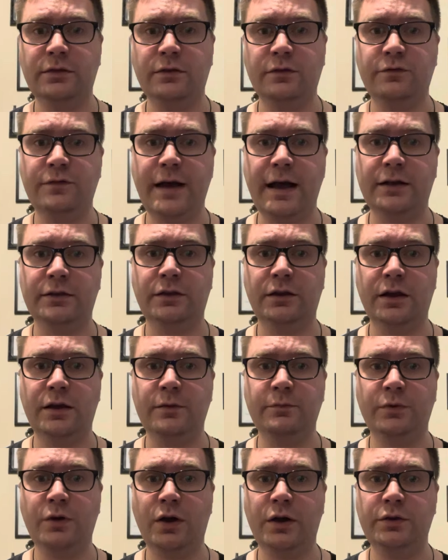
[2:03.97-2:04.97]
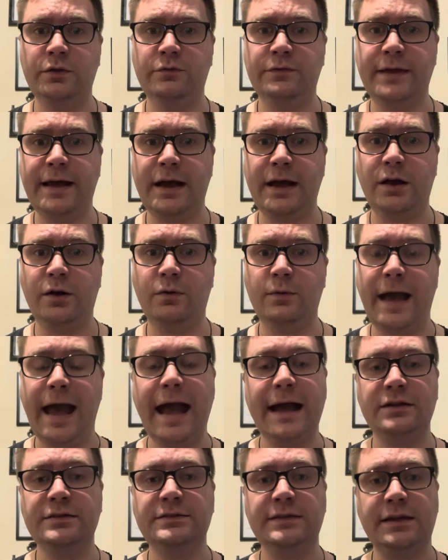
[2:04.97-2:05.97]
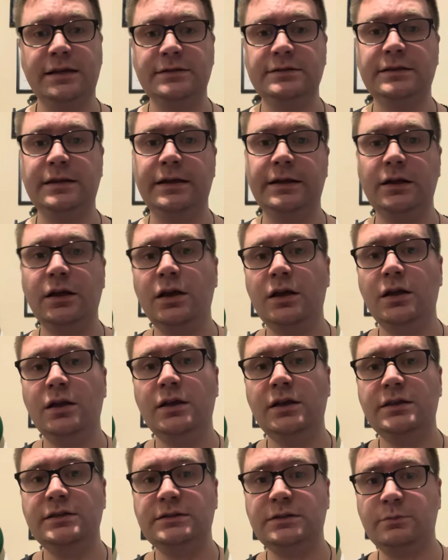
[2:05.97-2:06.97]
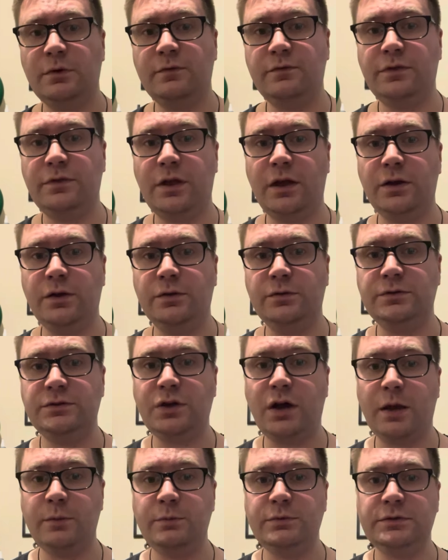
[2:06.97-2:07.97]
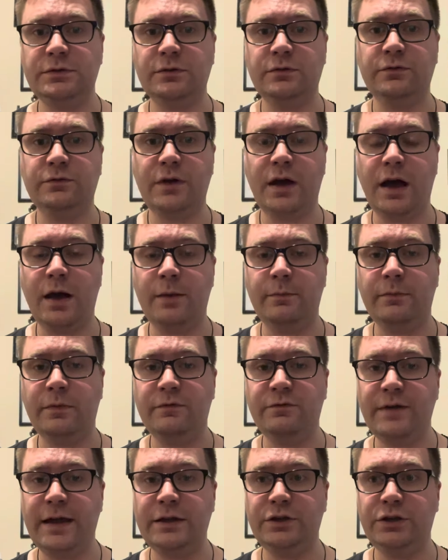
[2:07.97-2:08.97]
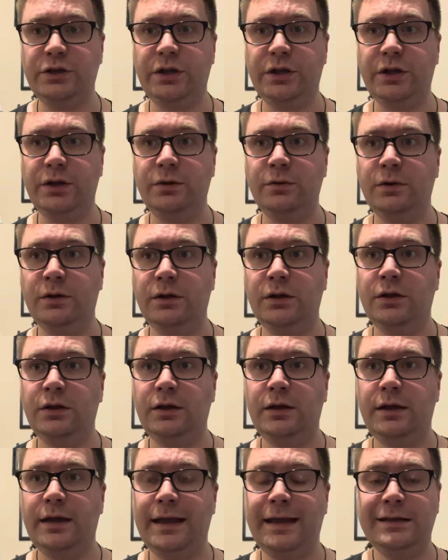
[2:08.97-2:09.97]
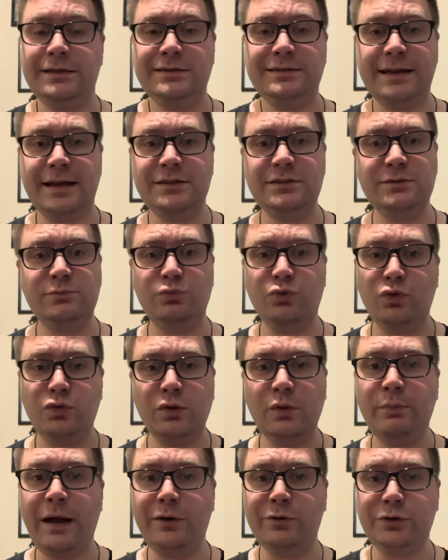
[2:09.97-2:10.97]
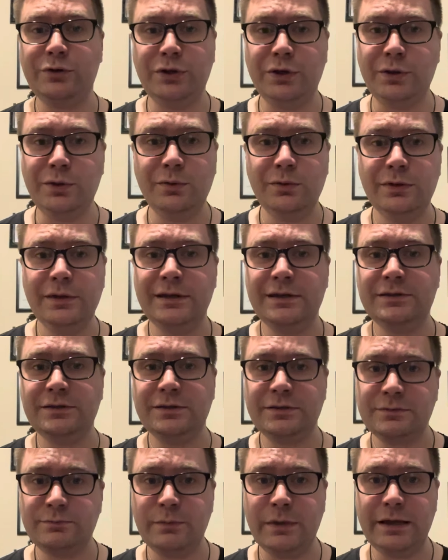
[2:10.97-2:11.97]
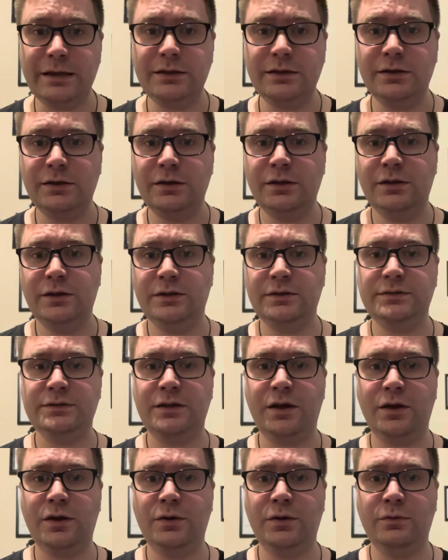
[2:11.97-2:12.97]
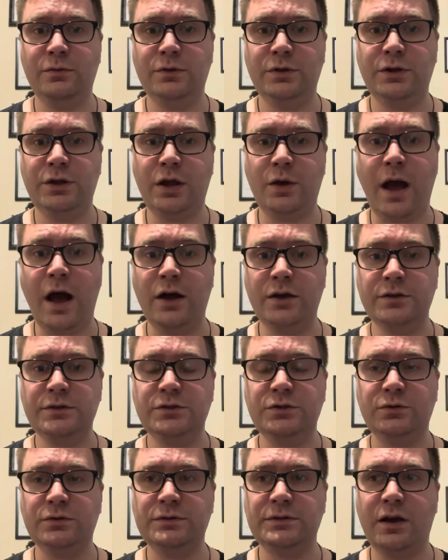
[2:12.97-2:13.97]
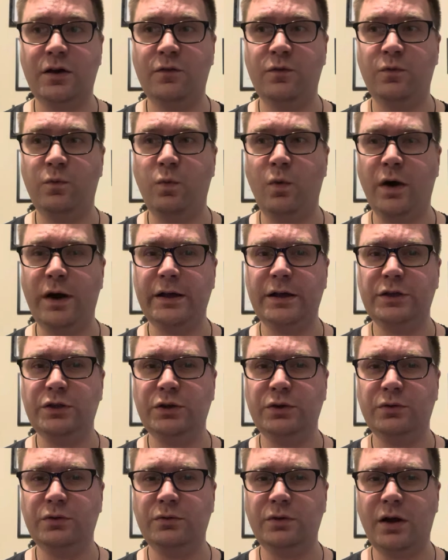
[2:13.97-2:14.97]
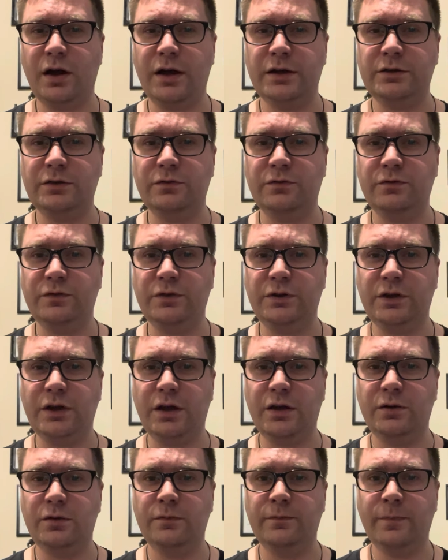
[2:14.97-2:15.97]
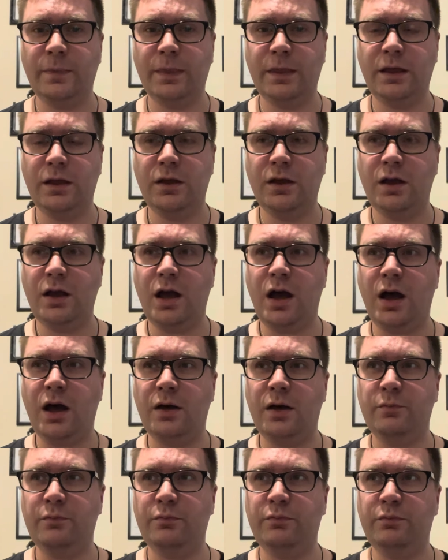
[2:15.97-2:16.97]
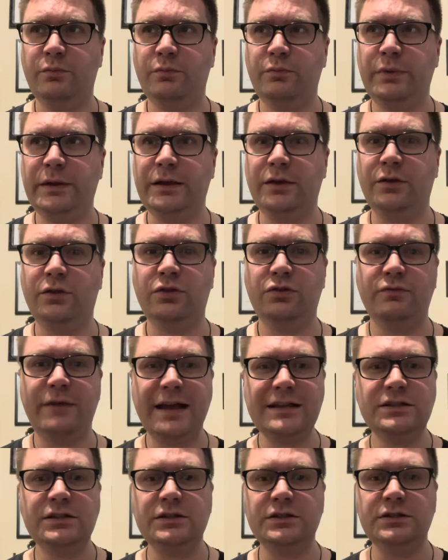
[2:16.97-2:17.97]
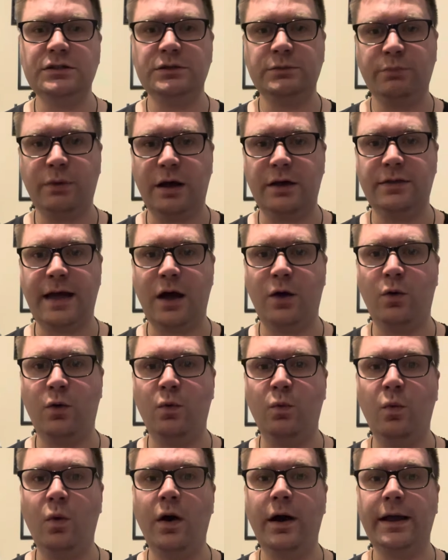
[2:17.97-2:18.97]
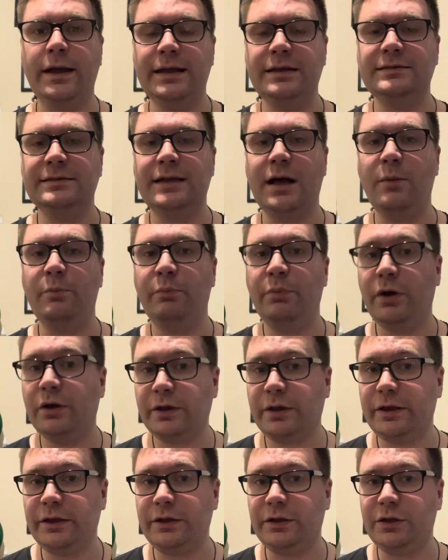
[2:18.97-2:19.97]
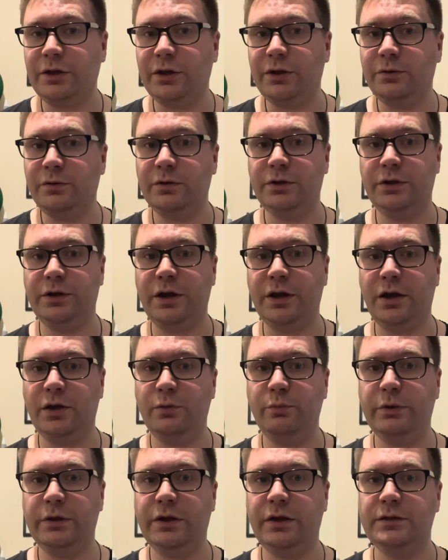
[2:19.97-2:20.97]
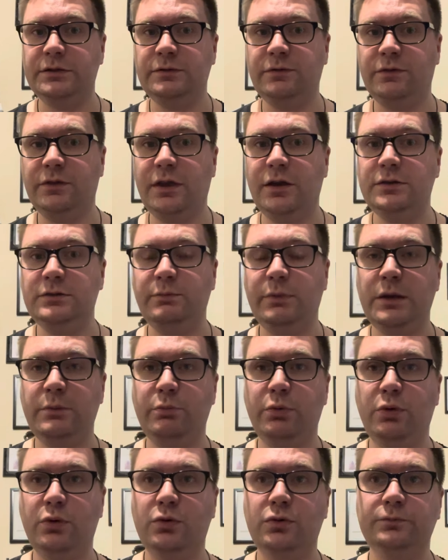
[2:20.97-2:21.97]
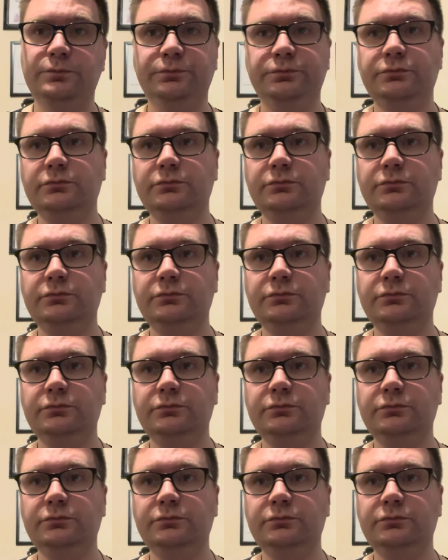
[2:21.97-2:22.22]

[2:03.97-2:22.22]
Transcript: the fact that I'm kind of now accessing some of those types of venue, it says more about you than it does me. So, you know, ask yourself, why are you kind of, you know, being threatened by that, or why is that bugging you? You know, because for those people